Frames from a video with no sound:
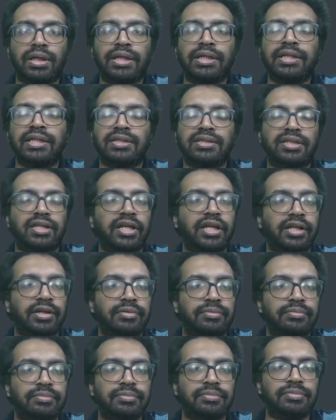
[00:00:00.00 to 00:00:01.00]
the string.
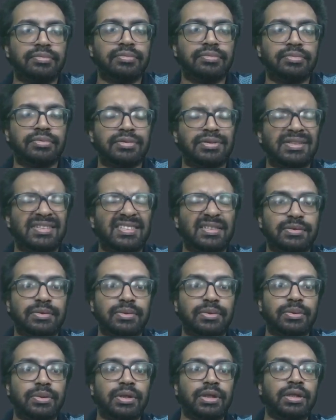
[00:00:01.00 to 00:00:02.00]

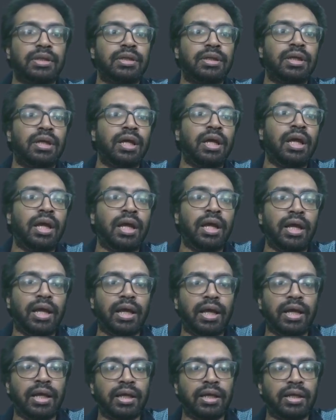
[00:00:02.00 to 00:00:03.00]
Okay,
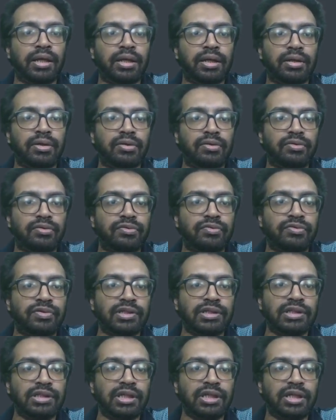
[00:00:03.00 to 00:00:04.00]
and
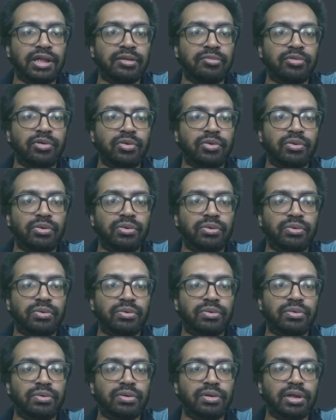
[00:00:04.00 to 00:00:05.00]
first thing I'm going
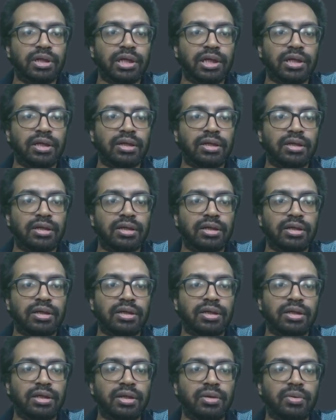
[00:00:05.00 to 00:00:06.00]

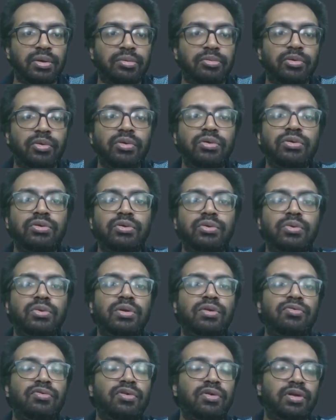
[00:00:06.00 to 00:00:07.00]
to do the
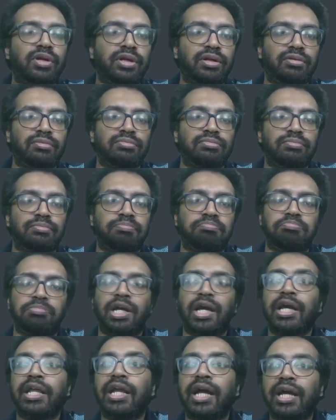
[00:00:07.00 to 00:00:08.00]
following.
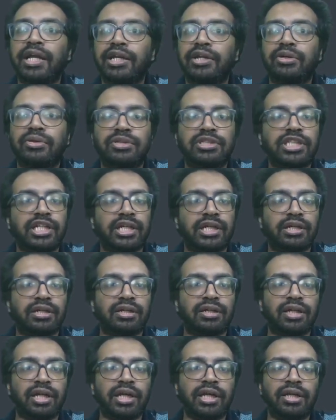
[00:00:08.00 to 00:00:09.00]
I need to check,
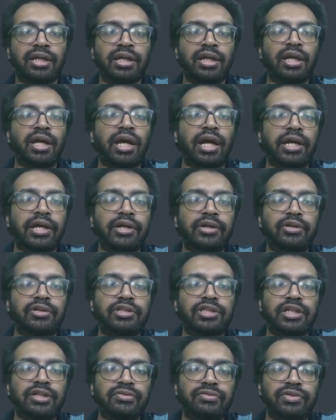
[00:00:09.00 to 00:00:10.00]
right? I need to
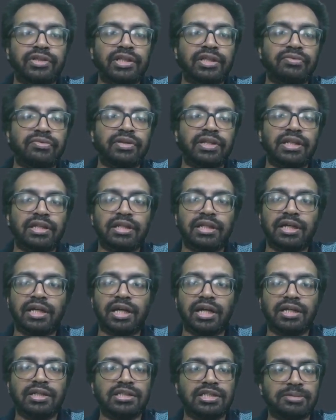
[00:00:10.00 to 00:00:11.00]
check with whether the
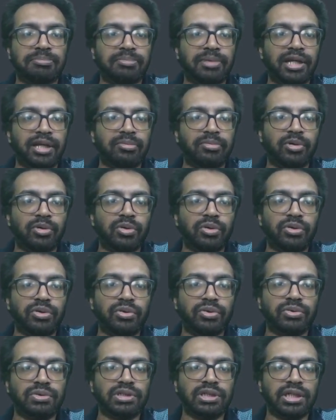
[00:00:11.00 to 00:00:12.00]
current symbol I'm going
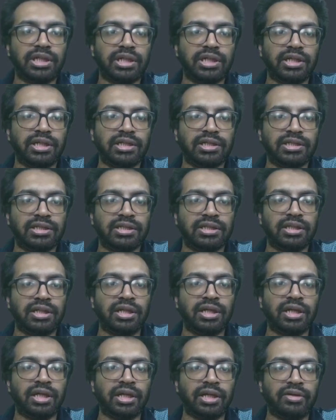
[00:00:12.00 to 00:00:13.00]
to see is
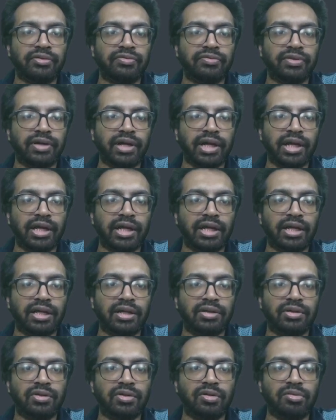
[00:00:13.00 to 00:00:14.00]
if AR
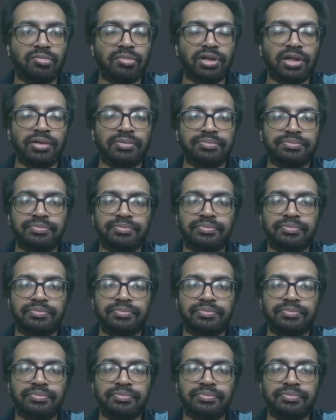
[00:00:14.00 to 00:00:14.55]
comma